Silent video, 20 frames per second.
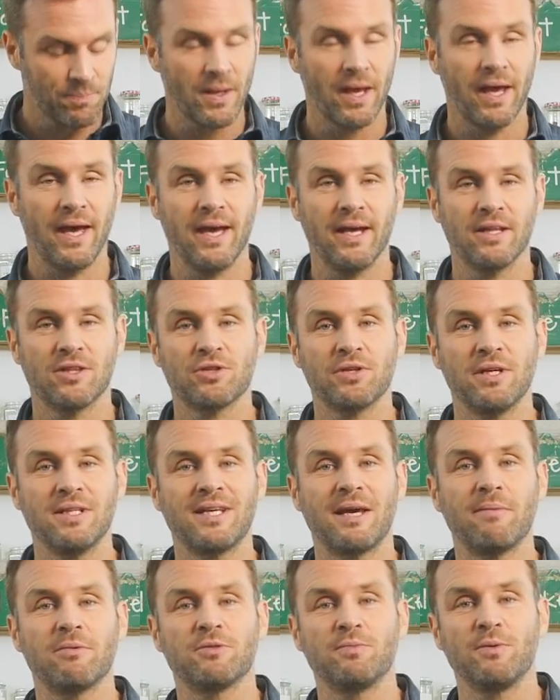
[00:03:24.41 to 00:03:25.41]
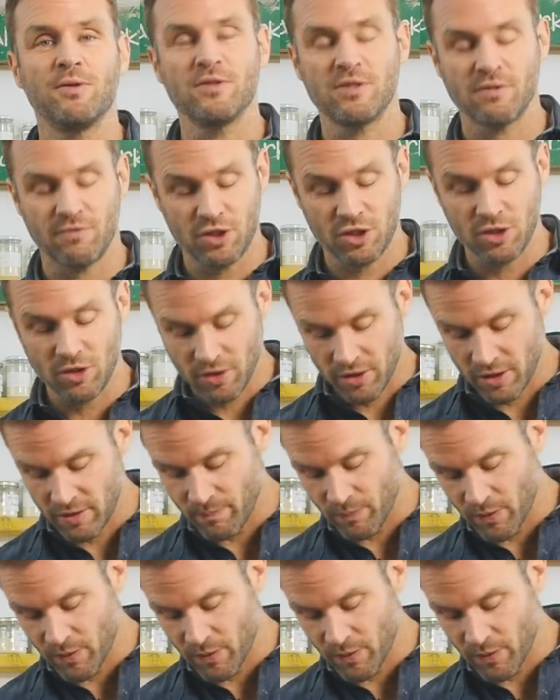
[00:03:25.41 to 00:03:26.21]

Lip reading: 3 tablespoons of sugar.